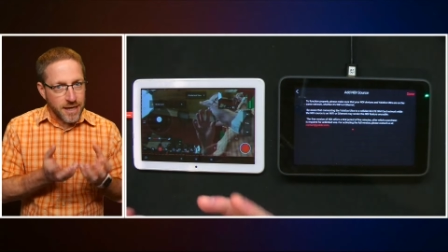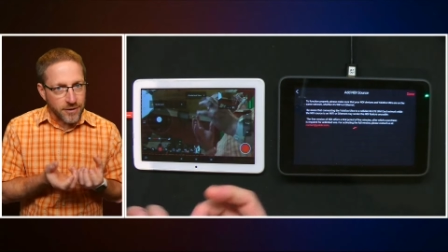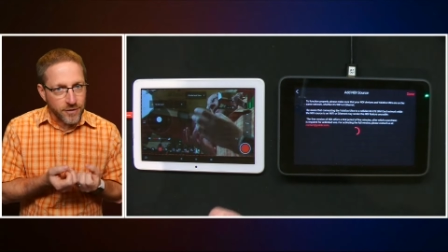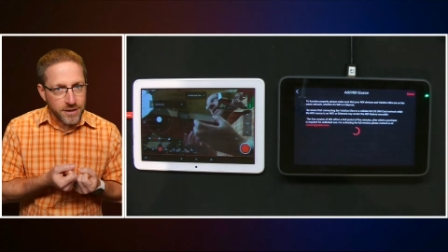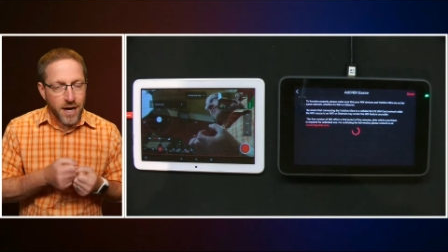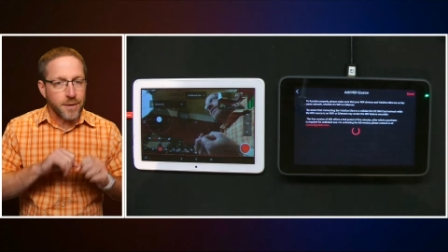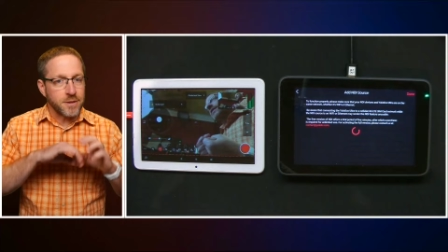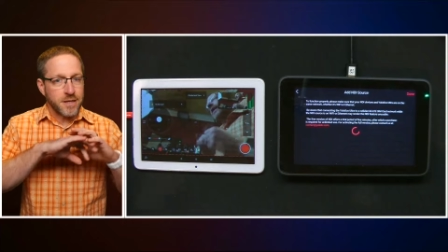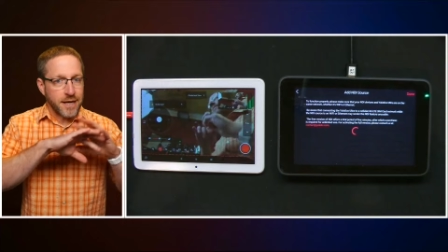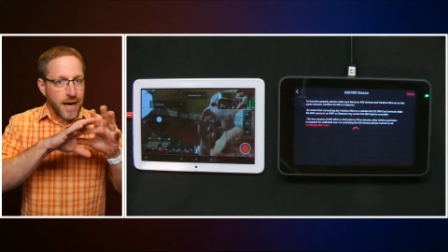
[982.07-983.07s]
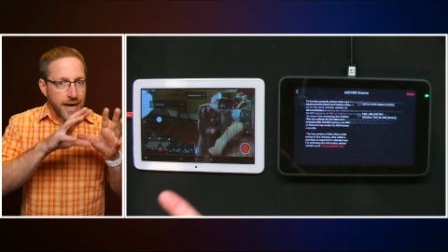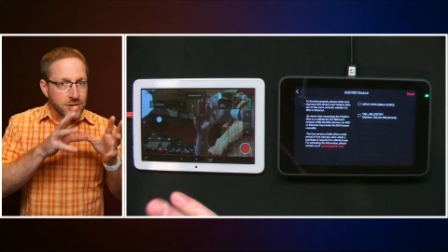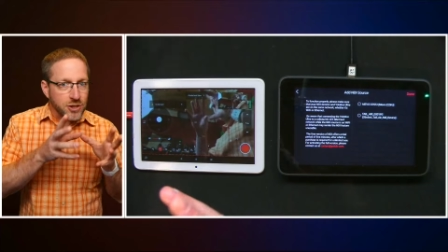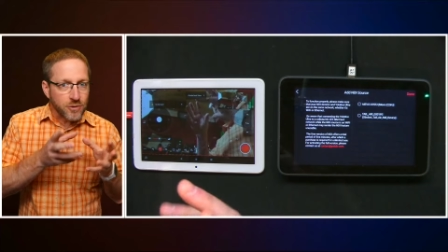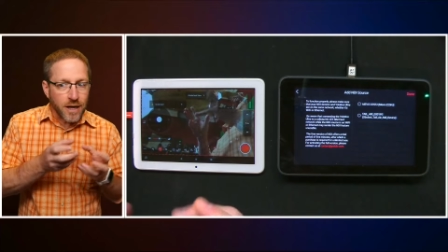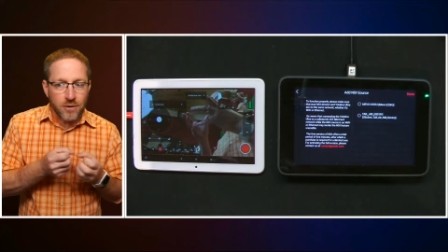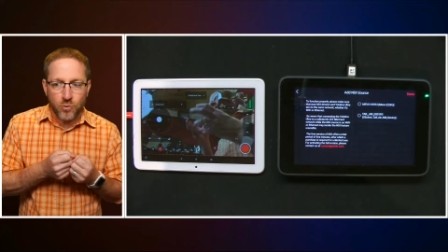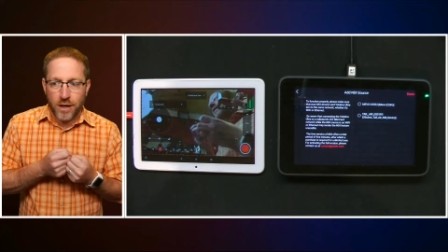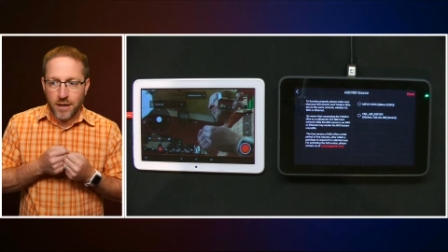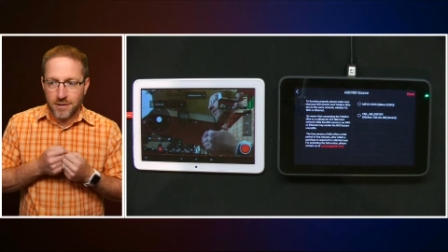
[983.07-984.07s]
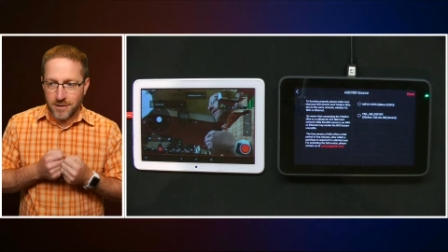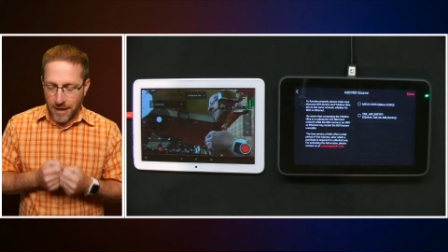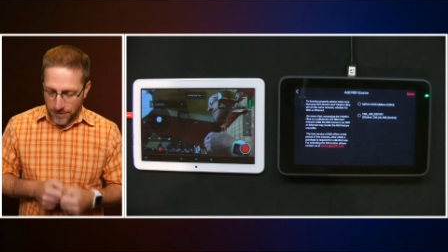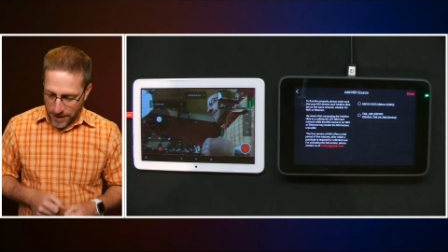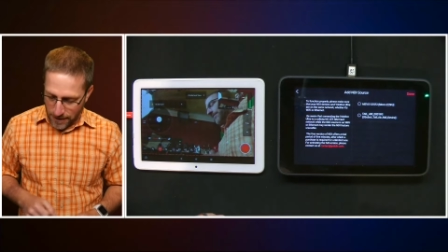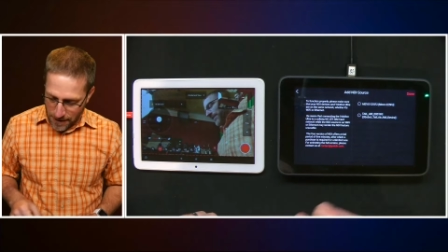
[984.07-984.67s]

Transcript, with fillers: every time to say, ask around, what else is out there?